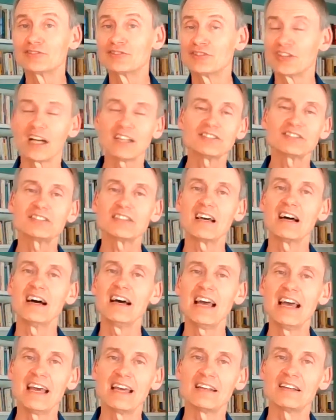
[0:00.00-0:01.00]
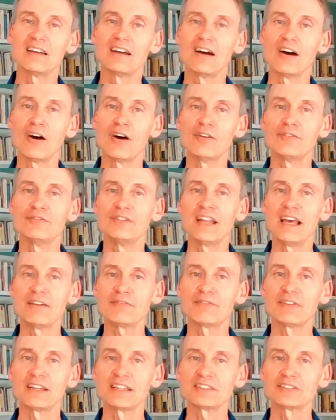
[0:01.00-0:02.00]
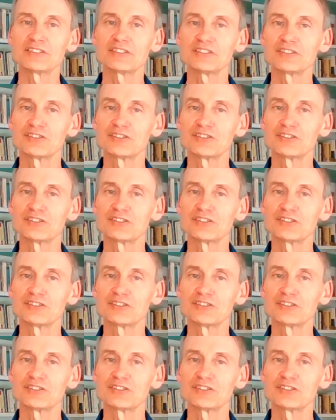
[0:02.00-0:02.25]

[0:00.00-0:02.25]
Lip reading: just ahead of Netflix.